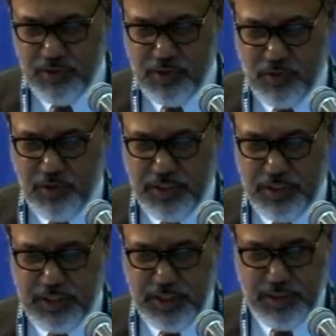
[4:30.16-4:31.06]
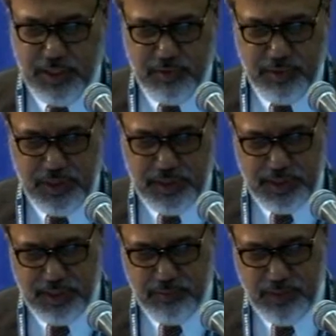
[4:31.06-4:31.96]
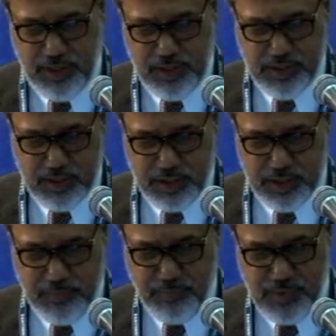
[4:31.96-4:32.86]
This is quite a real-time data in this area.